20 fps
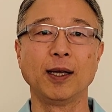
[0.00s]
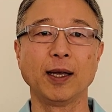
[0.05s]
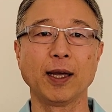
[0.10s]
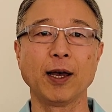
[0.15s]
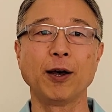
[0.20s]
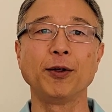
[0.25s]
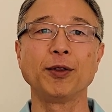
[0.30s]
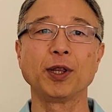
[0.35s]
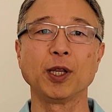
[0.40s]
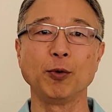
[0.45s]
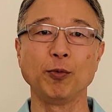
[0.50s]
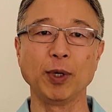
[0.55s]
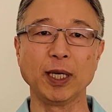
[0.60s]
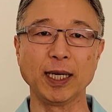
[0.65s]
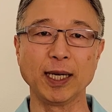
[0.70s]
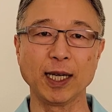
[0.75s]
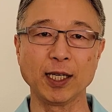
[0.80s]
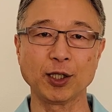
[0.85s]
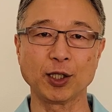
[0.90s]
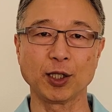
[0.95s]
Healthy
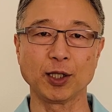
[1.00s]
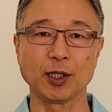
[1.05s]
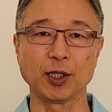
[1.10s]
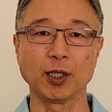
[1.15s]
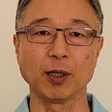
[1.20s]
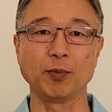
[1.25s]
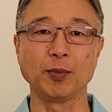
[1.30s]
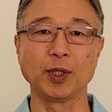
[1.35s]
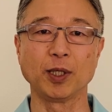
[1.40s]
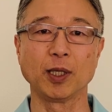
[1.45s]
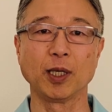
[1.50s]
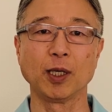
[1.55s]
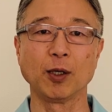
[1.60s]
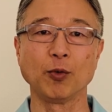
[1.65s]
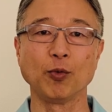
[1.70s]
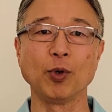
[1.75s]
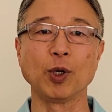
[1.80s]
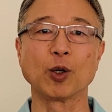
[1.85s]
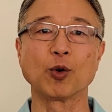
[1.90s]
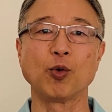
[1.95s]
relationships
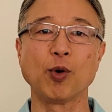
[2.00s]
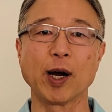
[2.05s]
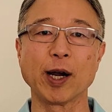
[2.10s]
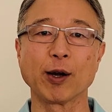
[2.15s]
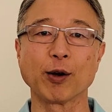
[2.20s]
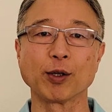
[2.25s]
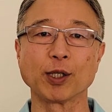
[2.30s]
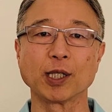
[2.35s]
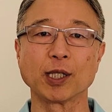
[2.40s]
Require